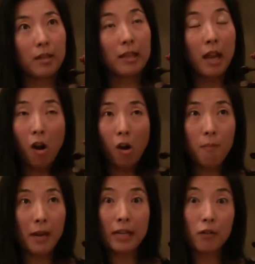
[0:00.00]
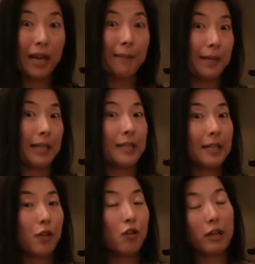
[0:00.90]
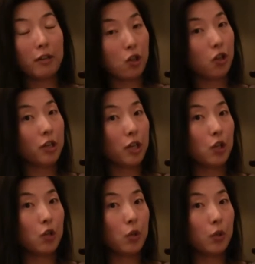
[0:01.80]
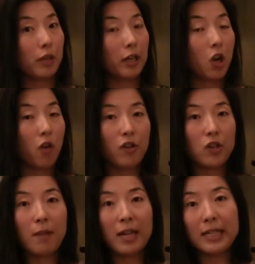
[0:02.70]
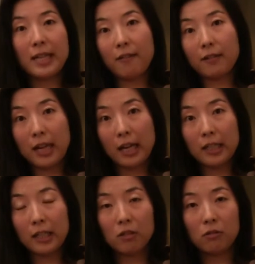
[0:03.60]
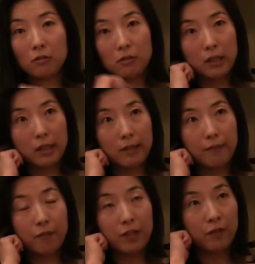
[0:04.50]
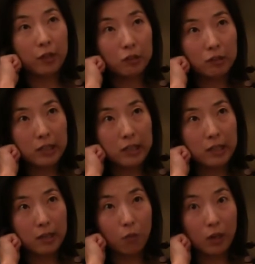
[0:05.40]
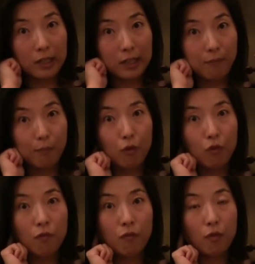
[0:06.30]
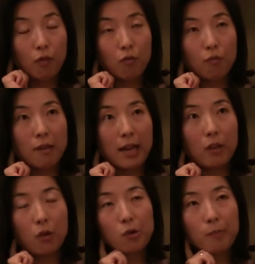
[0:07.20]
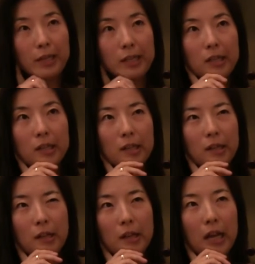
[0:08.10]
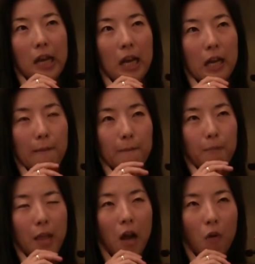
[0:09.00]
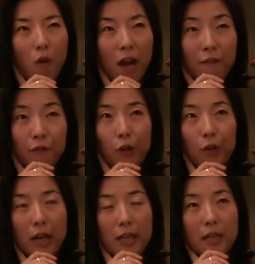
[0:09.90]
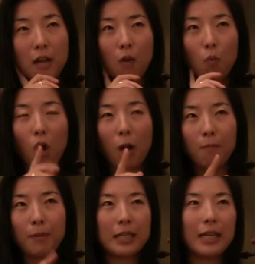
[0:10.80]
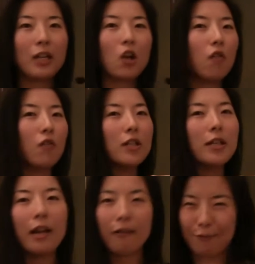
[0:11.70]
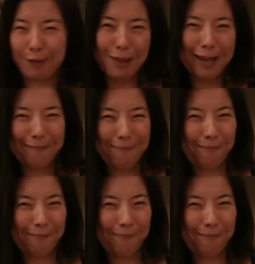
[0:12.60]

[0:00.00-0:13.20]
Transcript: There are many great pieces that you can certainly do that covers many technical difficulties, and one can improve through playing those pieces. However, there's not one piece that covers everything.